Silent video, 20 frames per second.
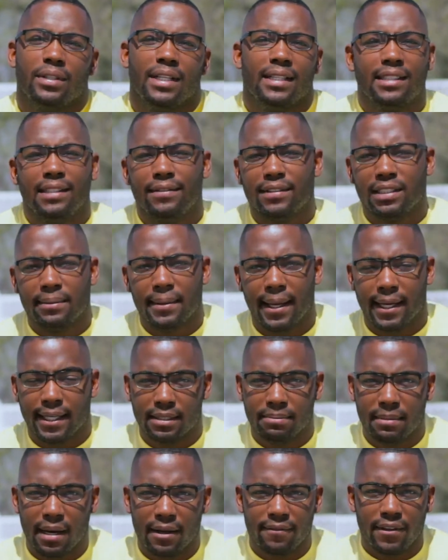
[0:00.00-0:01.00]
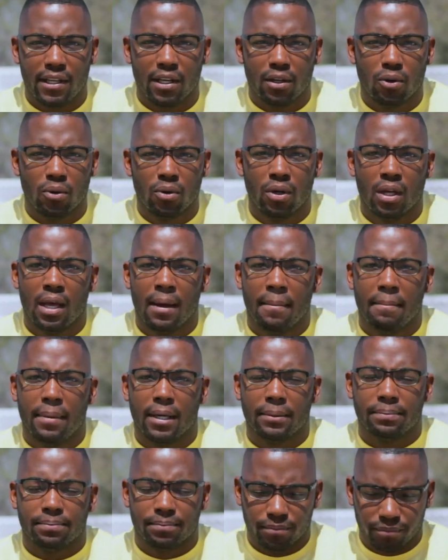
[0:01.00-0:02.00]
It doesn't even seem like it's my vehicle,
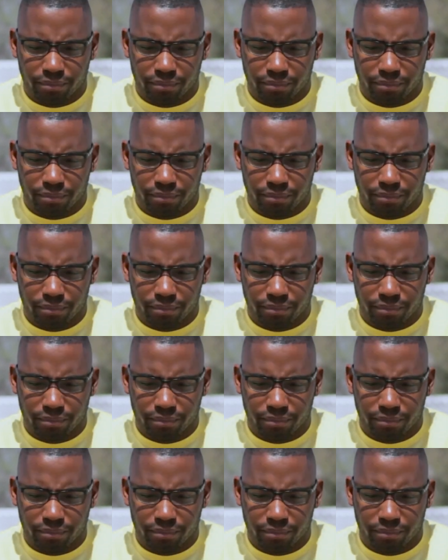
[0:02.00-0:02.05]
but.